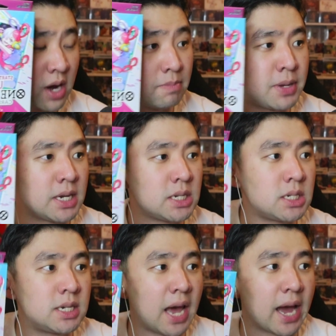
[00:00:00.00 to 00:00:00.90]
Piece
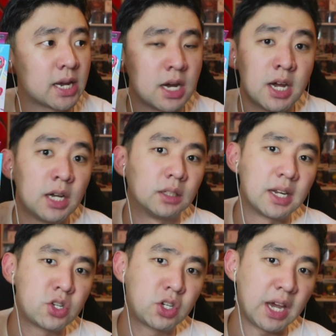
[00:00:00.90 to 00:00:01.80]
deck.
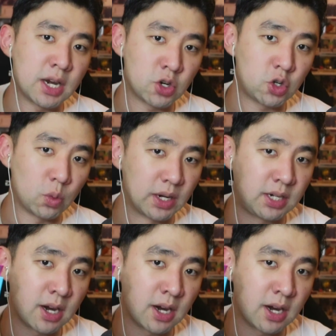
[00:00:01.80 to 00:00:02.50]
Let's get into it.